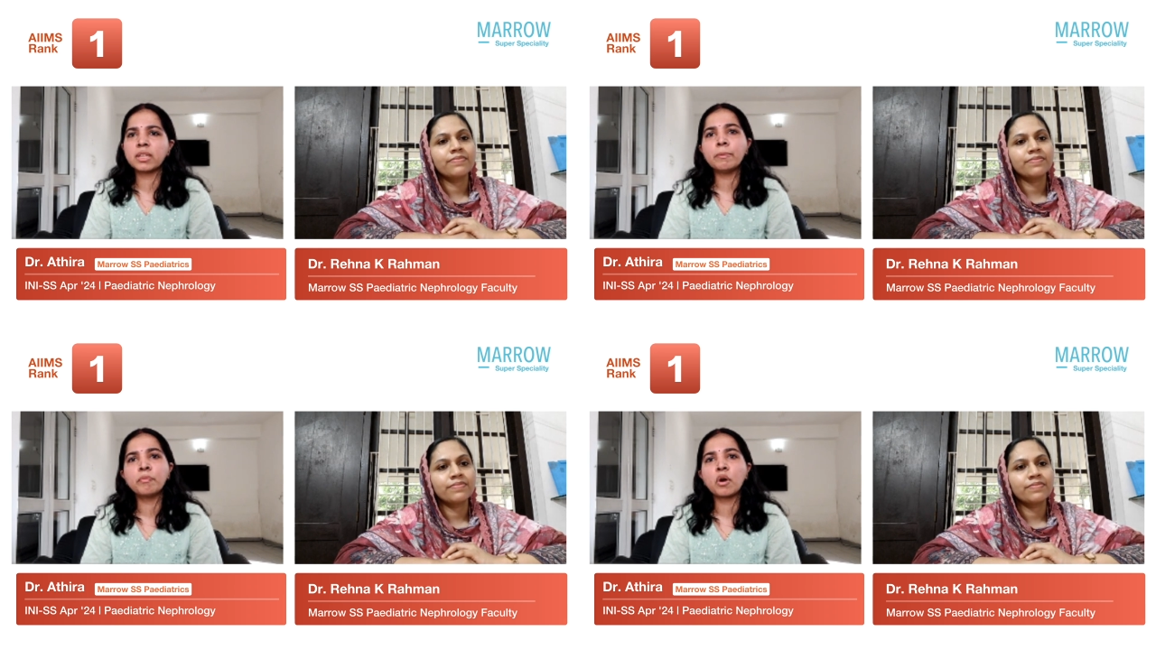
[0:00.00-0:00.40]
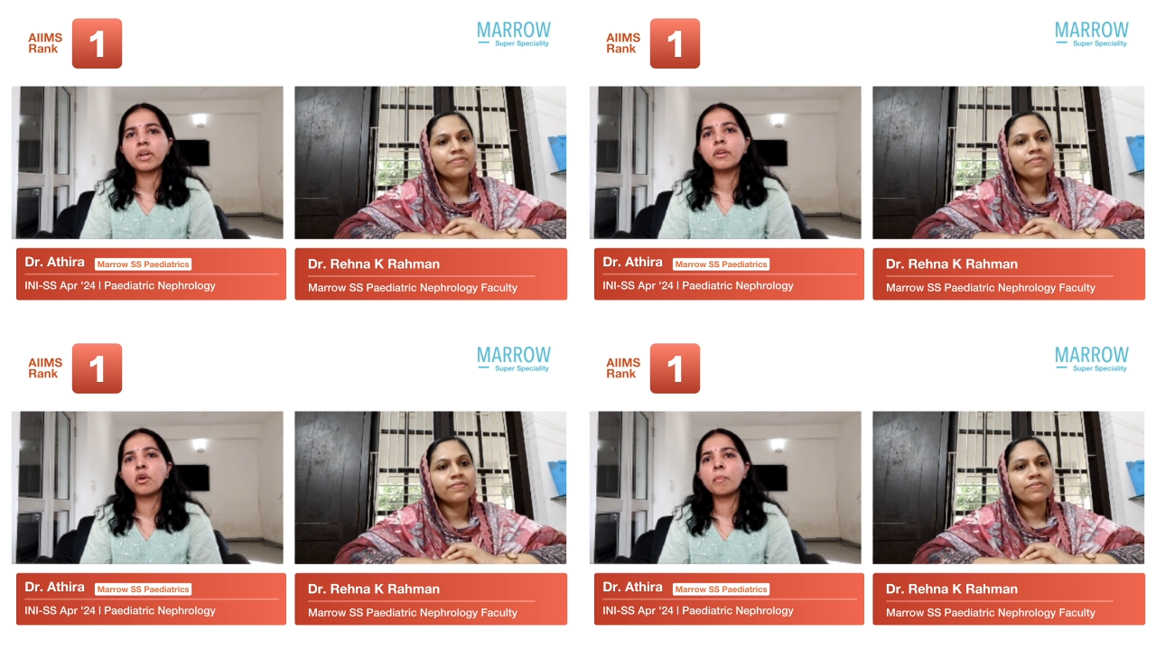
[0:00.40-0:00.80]

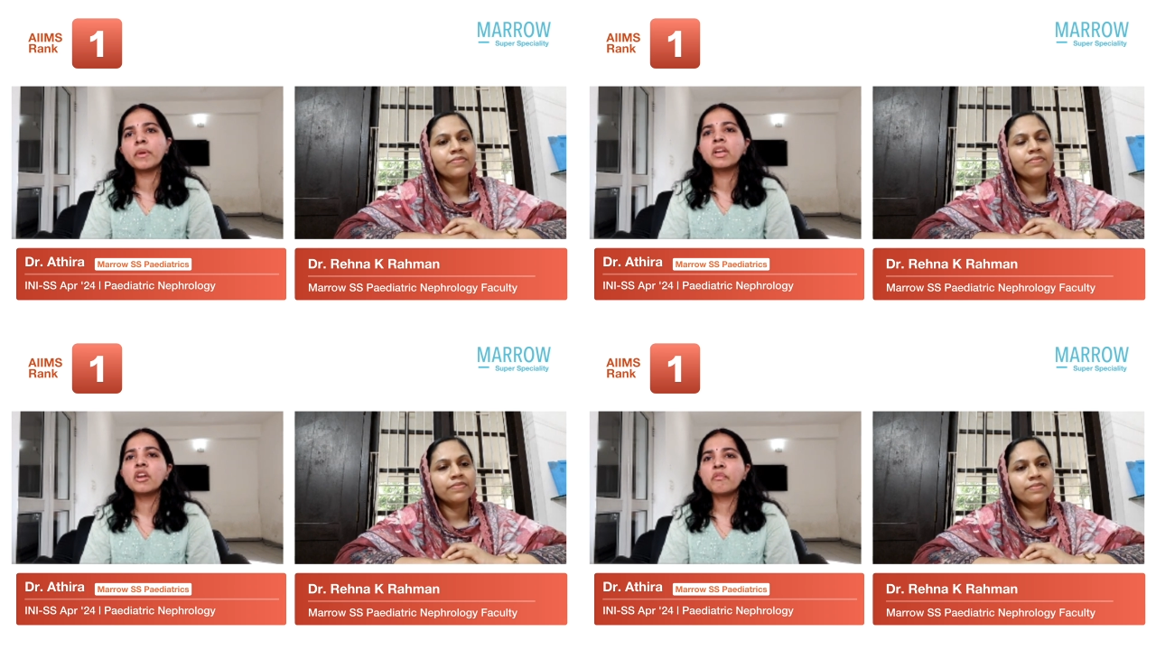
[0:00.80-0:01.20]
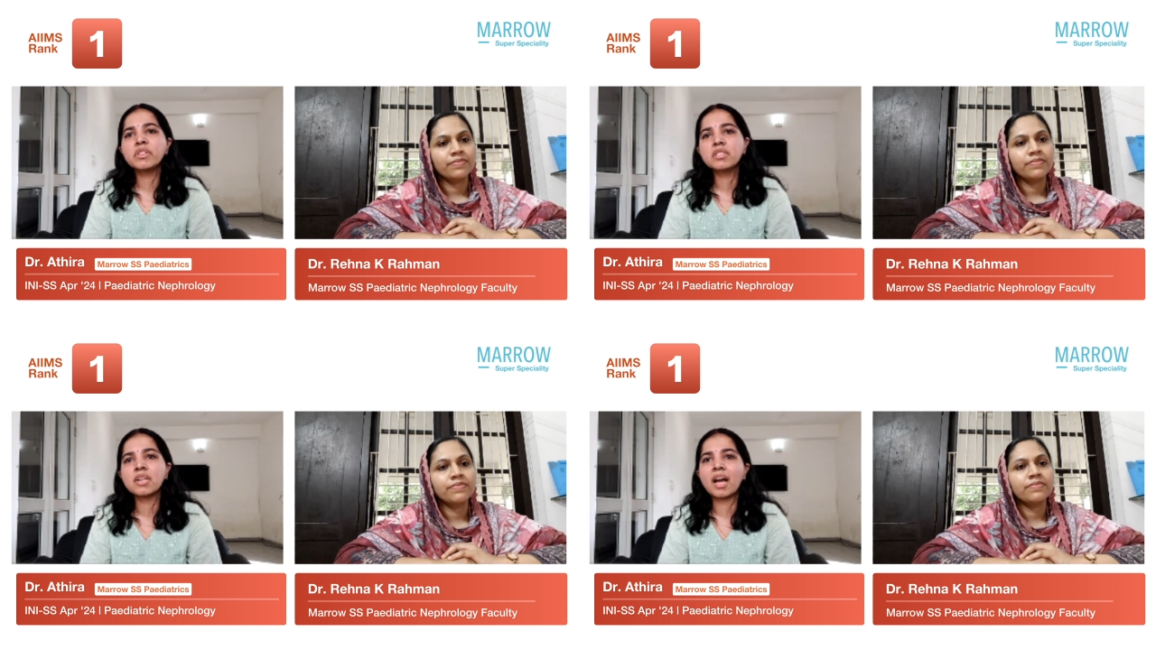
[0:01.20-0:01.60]
Speaker 1: important topic
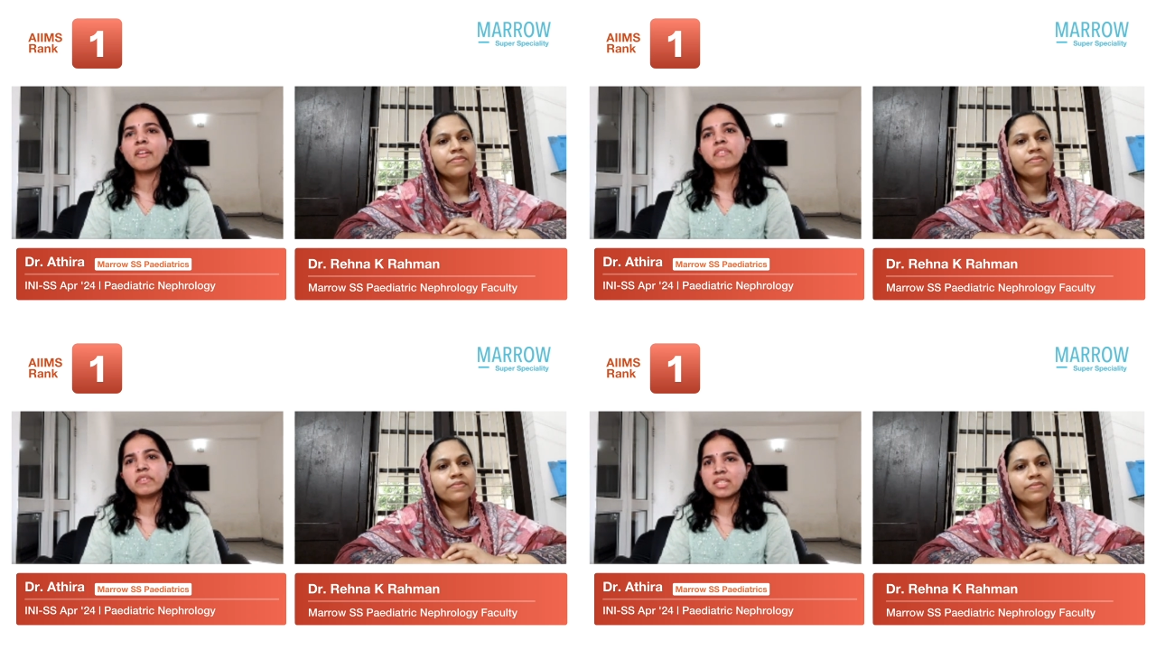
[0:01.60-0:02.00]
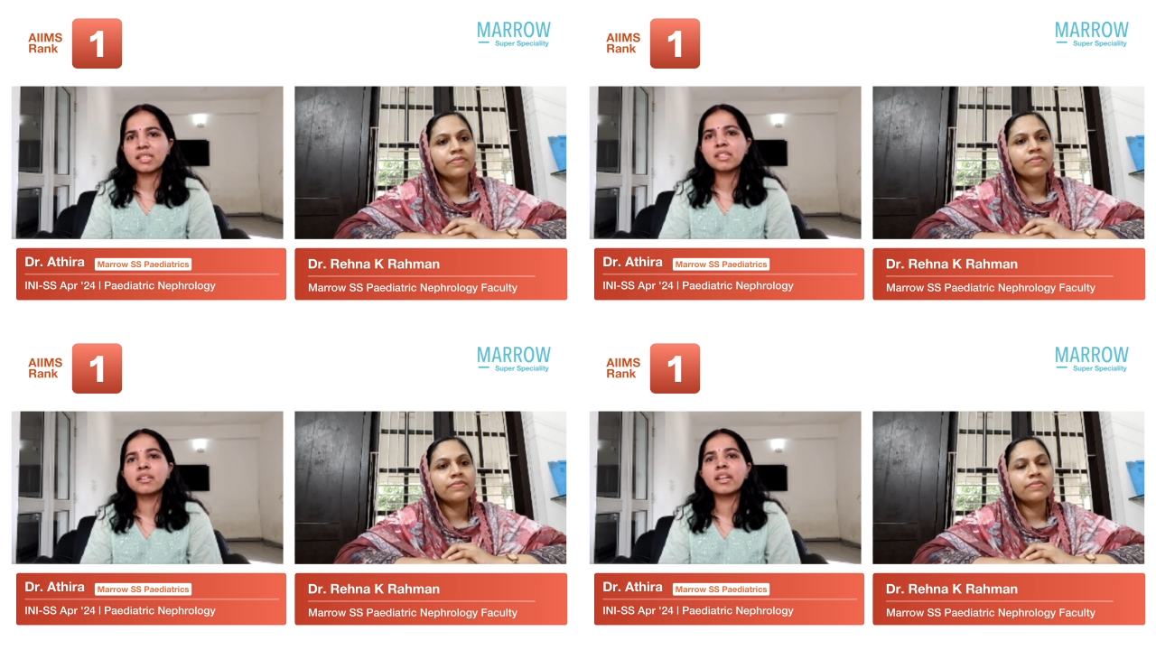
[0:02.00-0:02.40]
which is have which
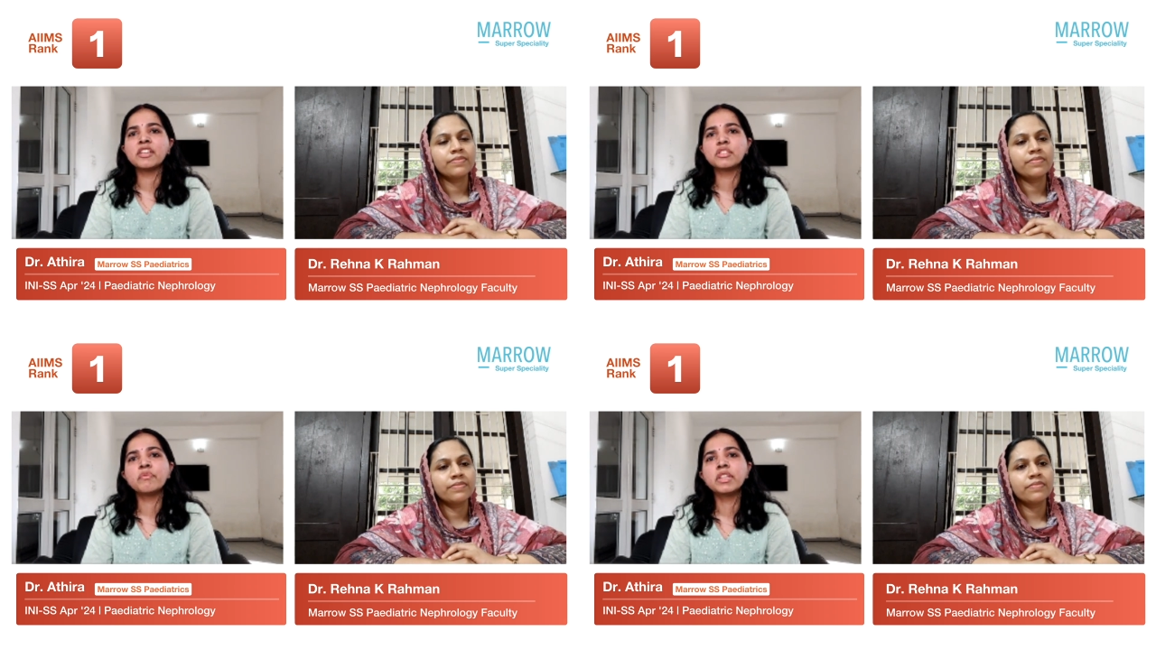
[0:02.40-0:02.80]
has a relation